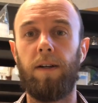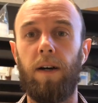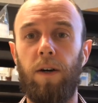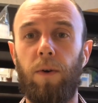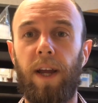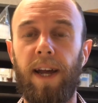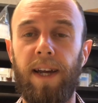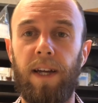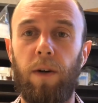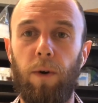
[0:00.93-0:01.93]

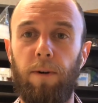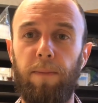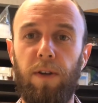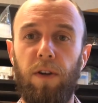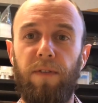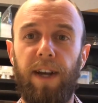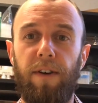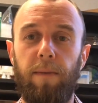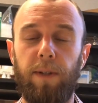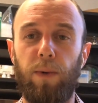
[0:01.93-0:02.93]
Okay, welcome to video
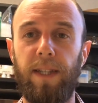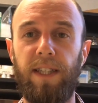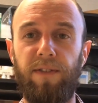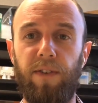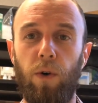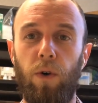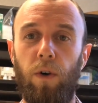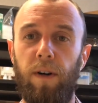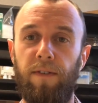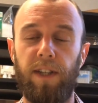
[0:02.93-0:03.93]
number
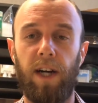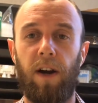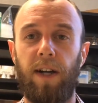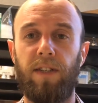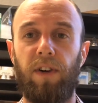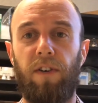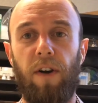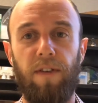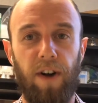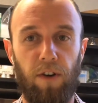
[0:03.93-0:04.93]
24 of the Diaries of a
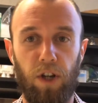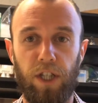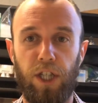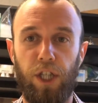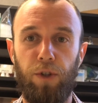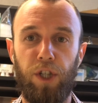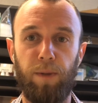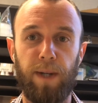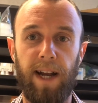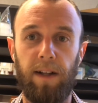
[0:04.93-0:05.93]
Coronavirologist YouTube
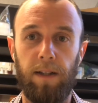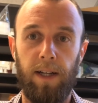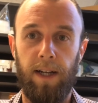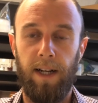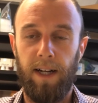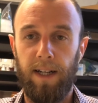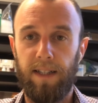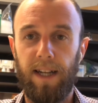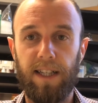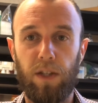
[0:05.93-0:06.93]
channel.
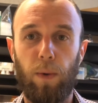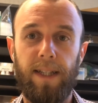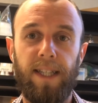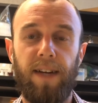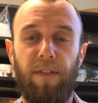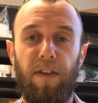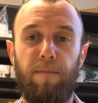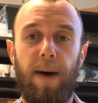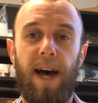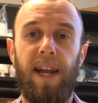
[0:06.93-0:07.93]
Today is the 27th of
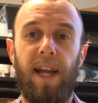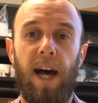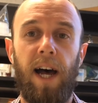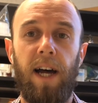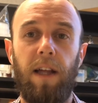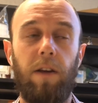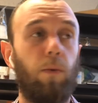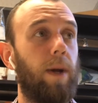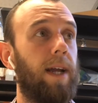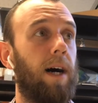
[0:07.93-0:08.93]
May, and
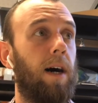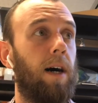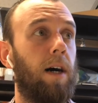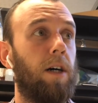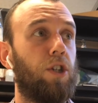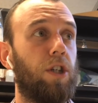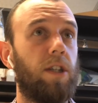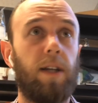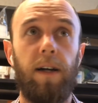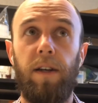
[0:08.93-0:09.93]
we are
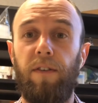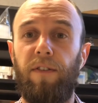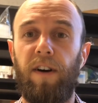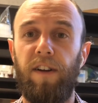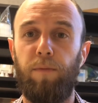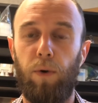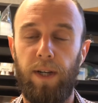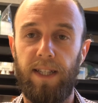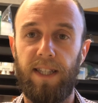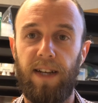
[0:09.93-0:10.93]
just under
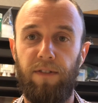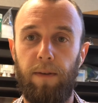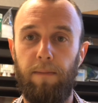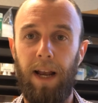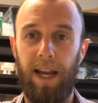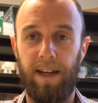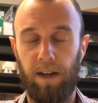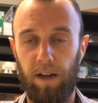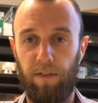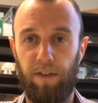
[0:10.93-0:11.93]
5.7 million
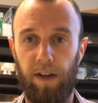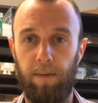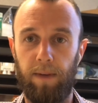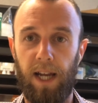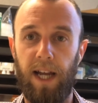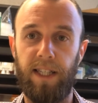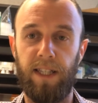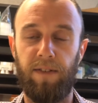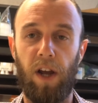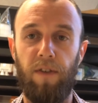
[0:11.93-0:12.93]
confirmed cases
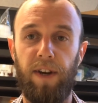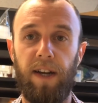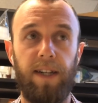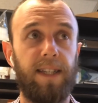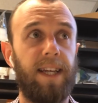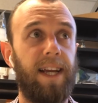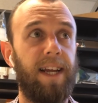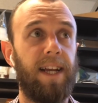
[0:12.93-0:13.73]
of COVID-19